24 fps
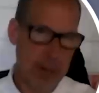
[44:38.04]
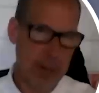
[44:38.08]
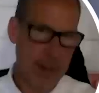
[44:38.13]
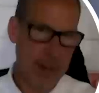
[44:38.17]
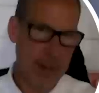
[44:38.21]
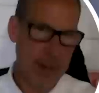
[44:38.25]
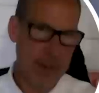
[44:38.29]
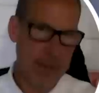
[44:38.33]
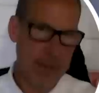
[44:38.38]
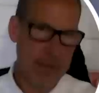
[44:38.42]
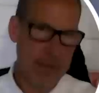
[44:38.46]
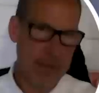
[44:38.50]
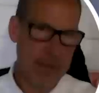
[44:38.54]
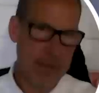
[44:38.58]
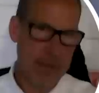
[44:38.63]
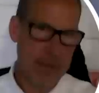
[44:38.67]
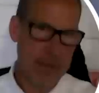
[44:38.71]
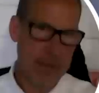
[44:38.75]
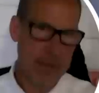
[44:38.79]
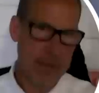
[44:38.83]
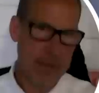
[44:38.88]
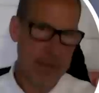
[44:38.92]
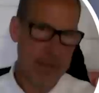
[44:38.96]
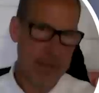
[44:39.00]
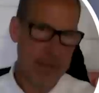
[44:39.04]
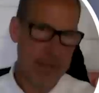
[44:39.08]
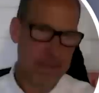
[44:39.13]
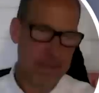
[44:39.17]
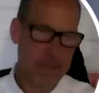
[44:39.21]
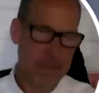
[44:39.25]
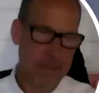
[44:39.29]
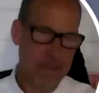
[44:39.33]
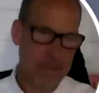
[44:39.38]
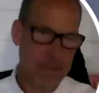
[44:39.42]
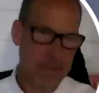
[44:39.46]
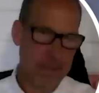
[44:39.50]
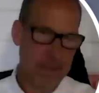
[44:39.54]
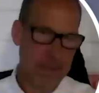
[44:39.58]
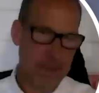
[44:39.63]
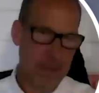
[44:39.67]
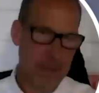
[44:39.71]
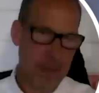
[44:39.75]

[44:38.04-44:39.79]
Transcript: (silence)